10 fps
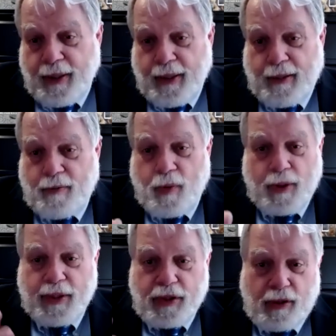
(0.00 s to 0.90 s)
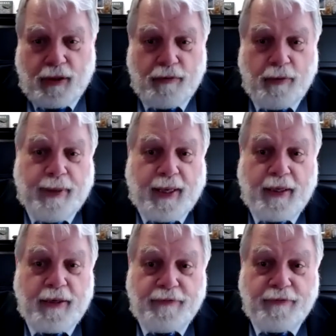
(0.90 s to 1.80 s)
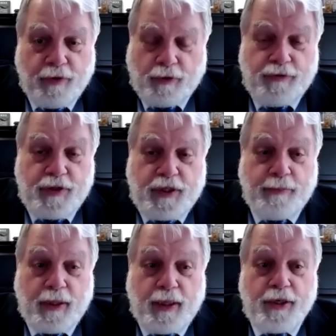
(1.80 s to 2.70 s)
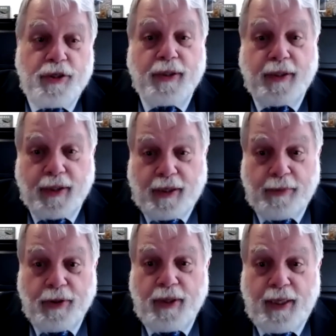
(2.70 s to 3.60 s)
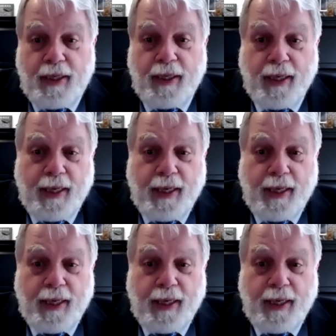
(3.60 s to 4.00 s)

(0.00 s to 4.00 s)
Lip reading: One is called repetitive nerve stimulation in the community.